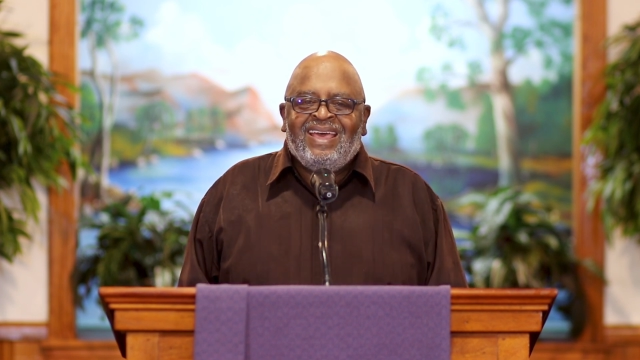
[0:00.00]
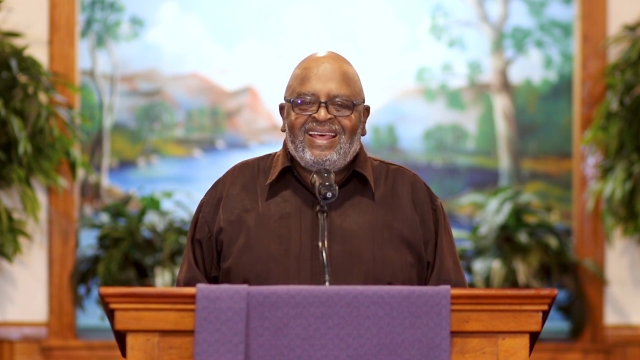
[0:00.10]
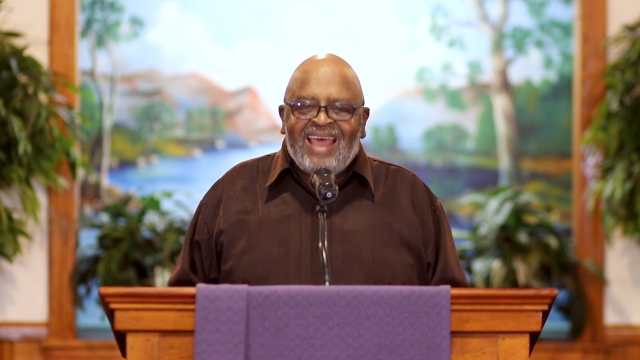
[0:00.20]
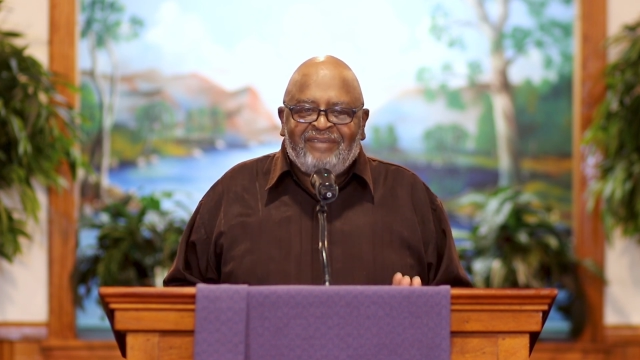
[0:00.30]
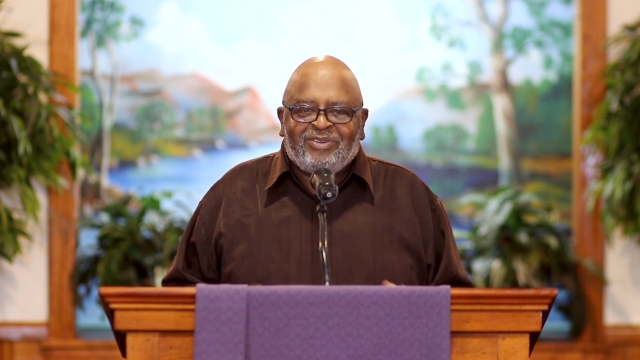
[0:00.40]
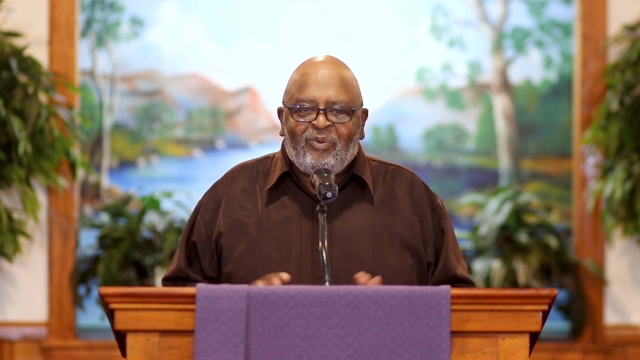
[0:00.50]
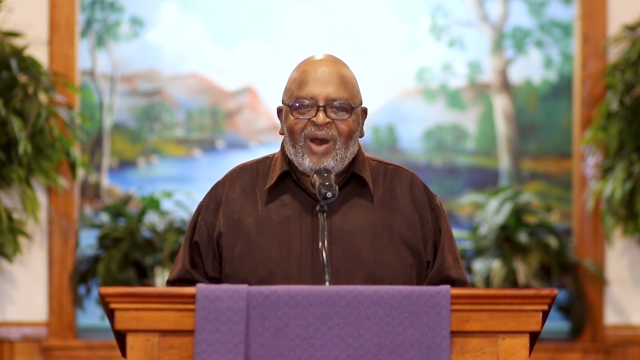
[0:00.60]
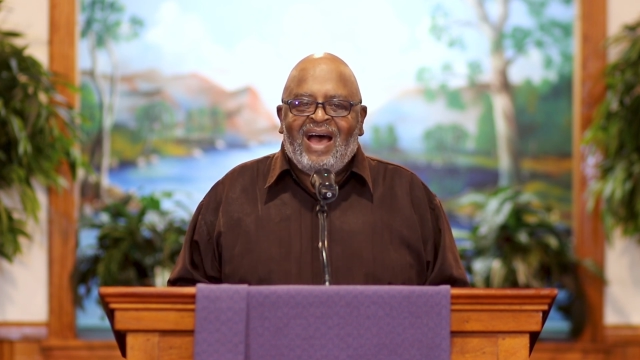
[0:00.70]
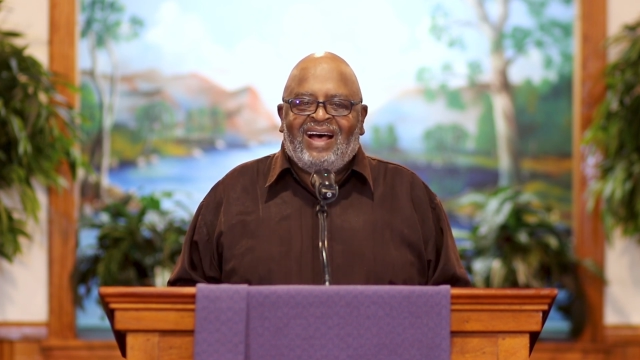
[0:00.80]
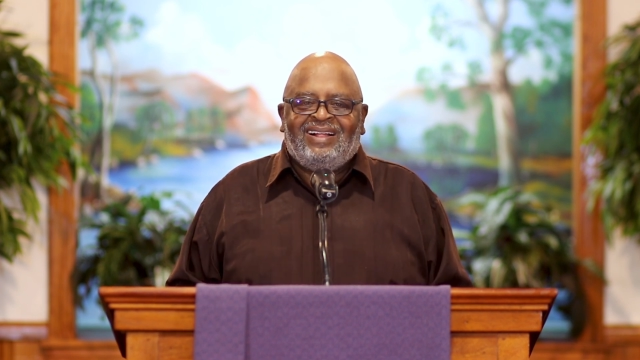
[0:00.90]
And after a
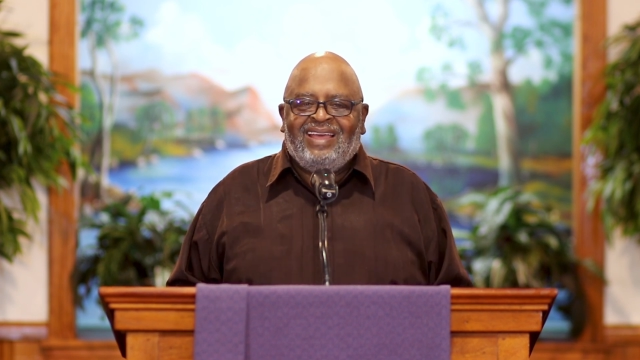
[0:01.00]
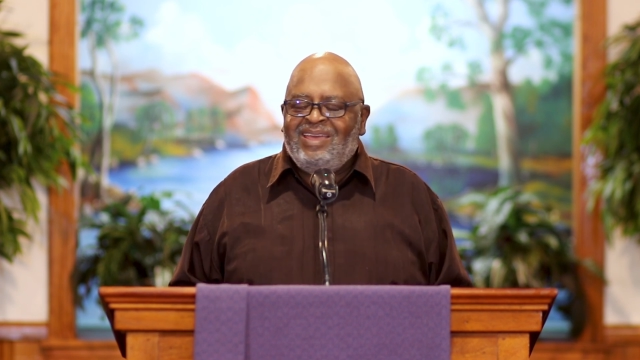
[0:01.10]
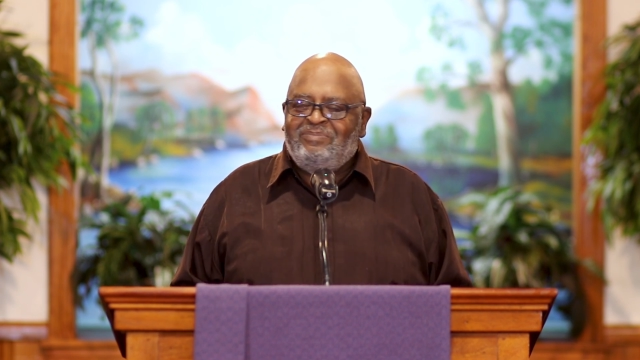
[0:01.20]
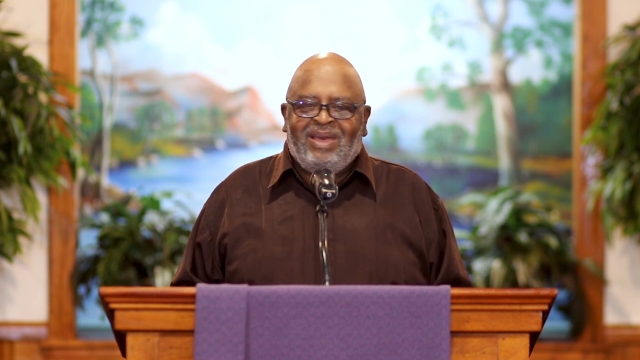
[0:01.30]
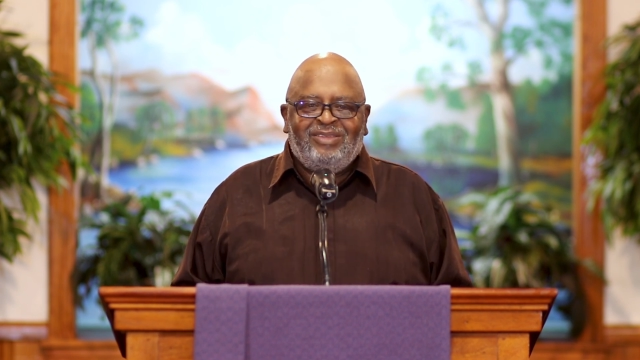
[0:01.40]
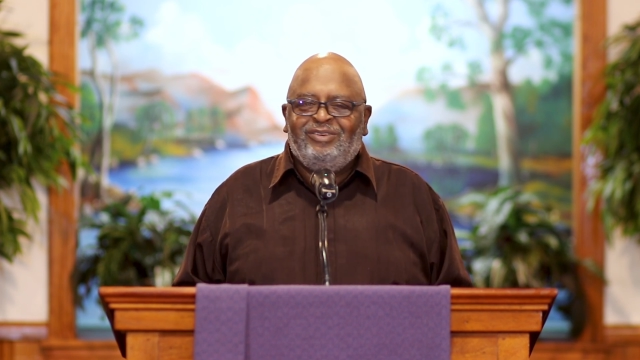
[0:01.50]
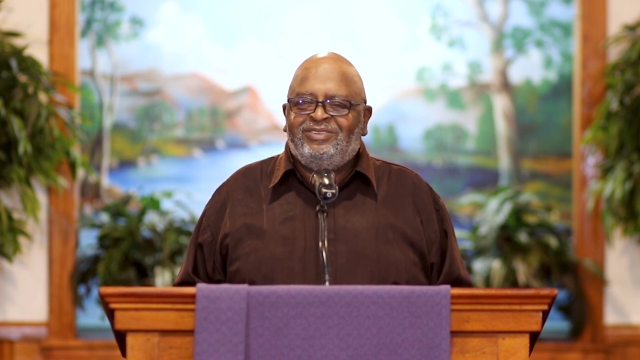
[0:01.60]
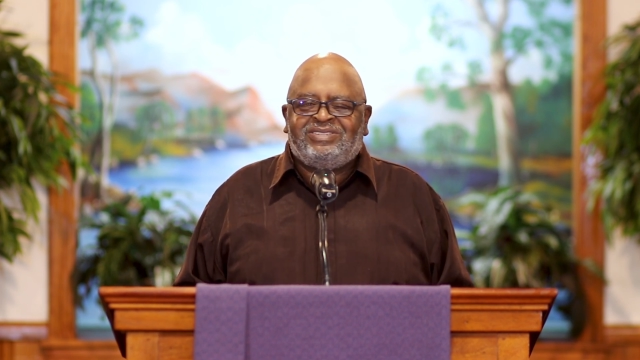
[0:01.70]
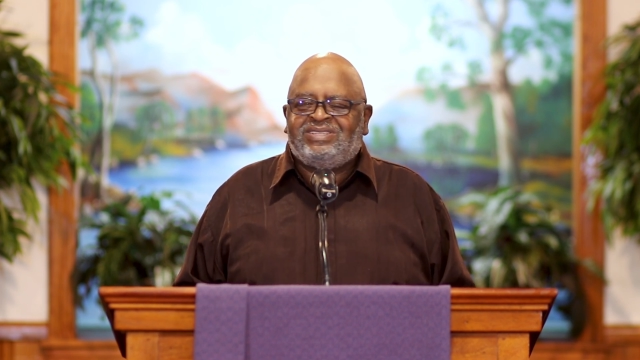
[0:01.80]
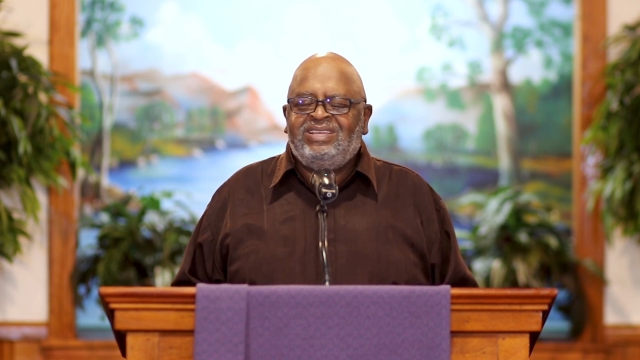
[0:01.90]
while, amen,
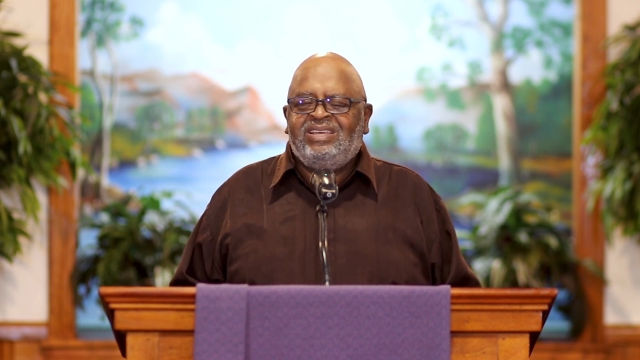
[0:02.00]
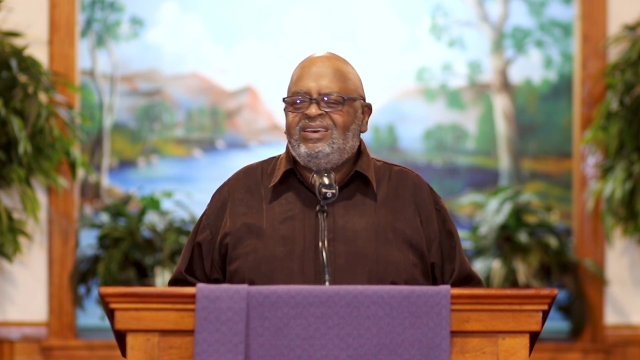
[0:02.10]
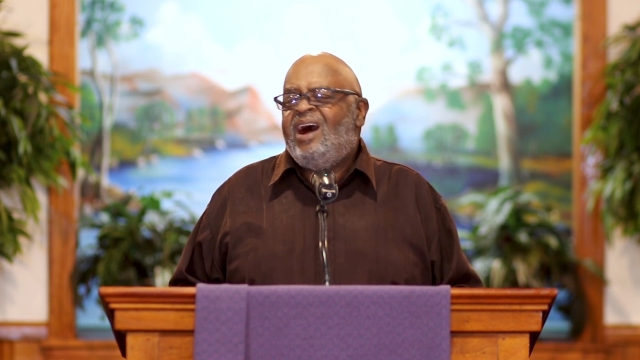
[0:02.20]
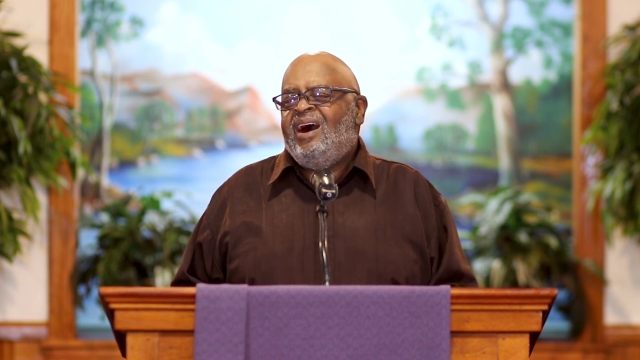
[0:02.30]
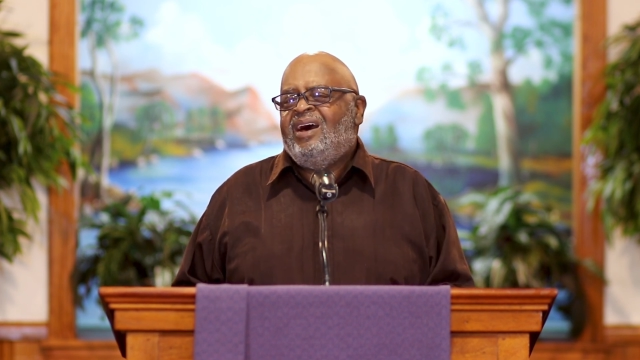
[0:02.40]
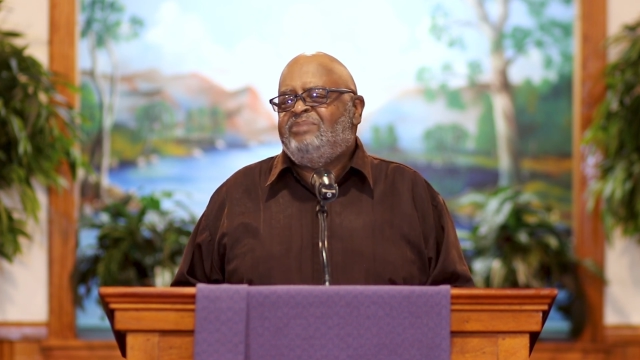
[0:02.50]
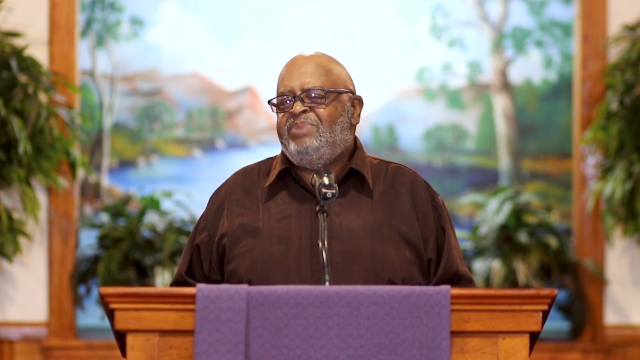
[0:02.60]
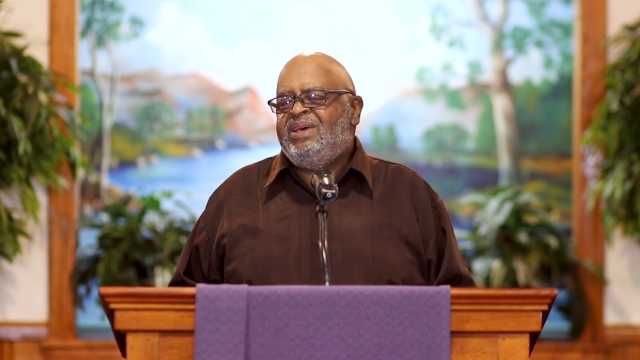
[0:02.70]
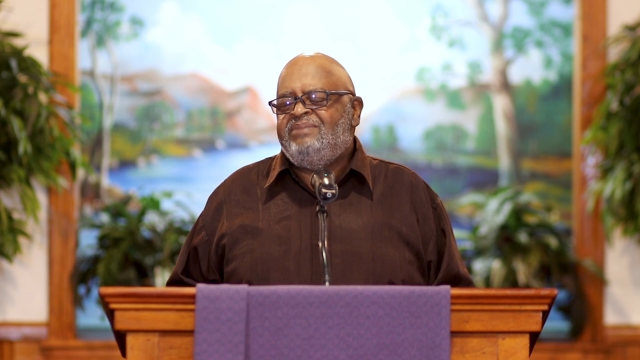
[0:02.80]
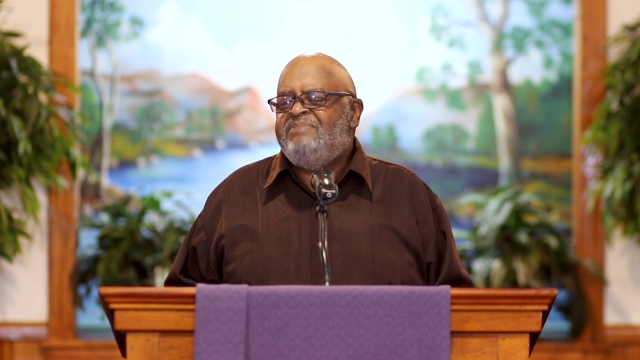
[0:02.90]
you'll see God
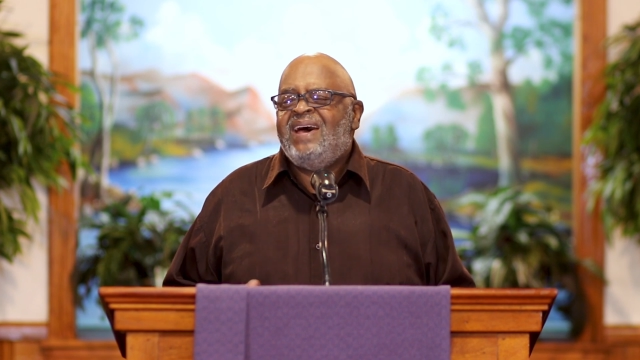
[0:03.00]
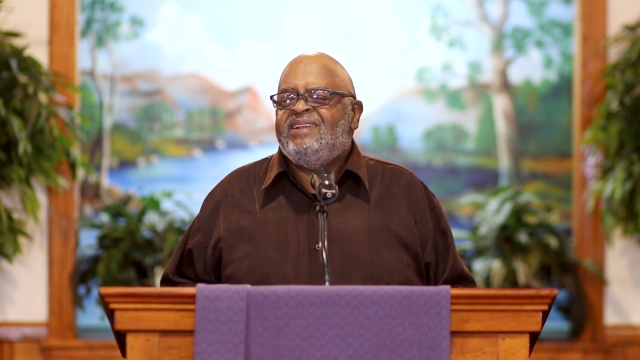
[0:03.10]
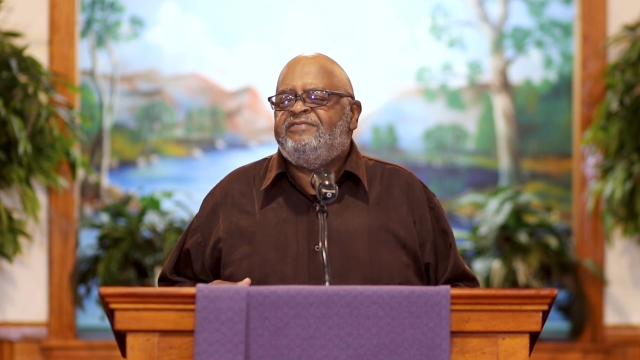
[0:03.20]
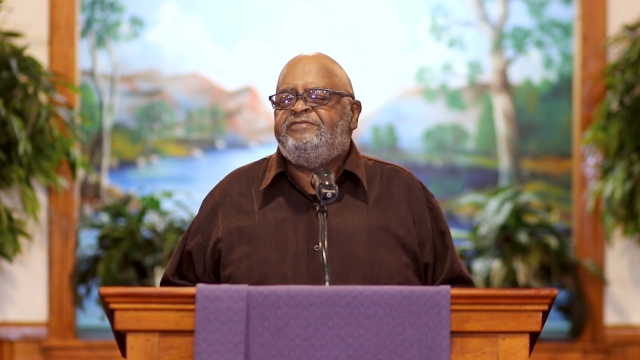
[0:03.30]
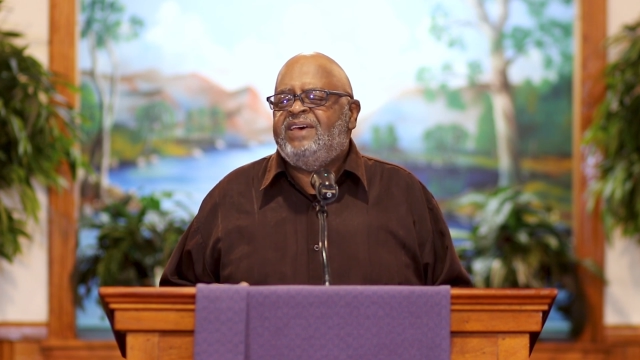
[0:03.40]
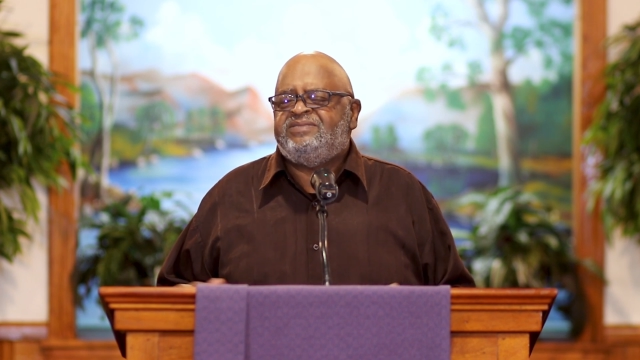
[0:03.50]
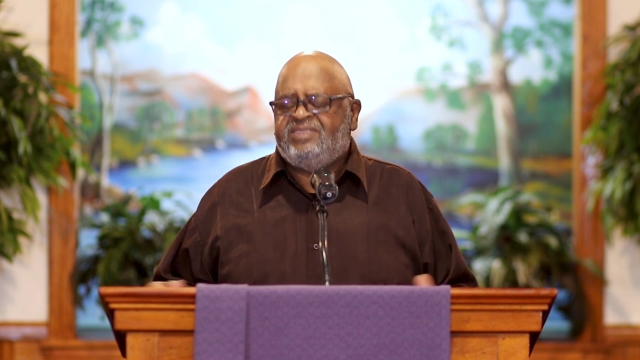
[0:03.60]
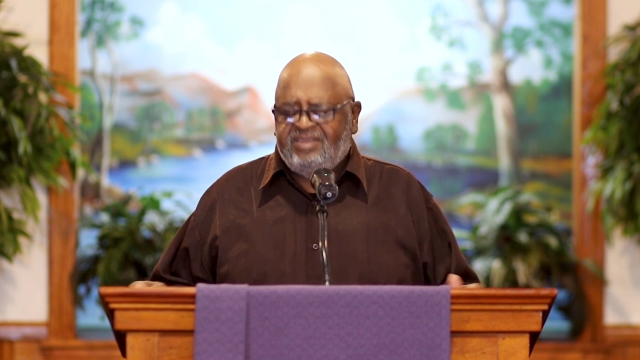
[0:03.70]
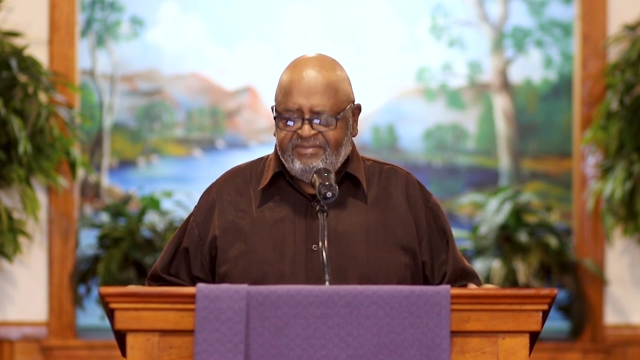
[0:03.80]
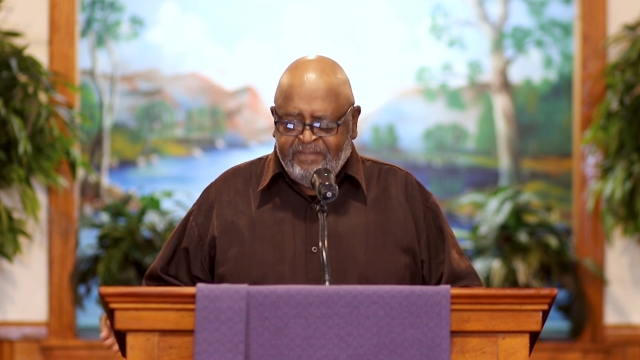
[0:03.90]
being
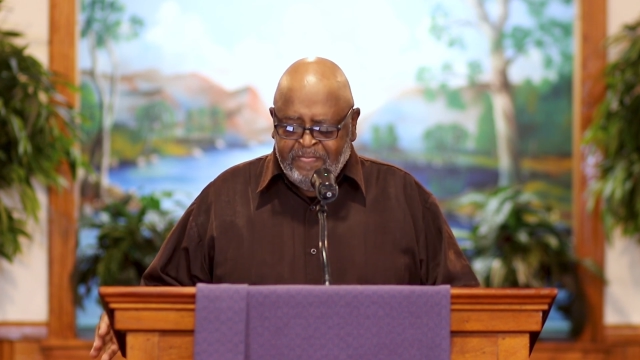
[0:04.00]
manifested.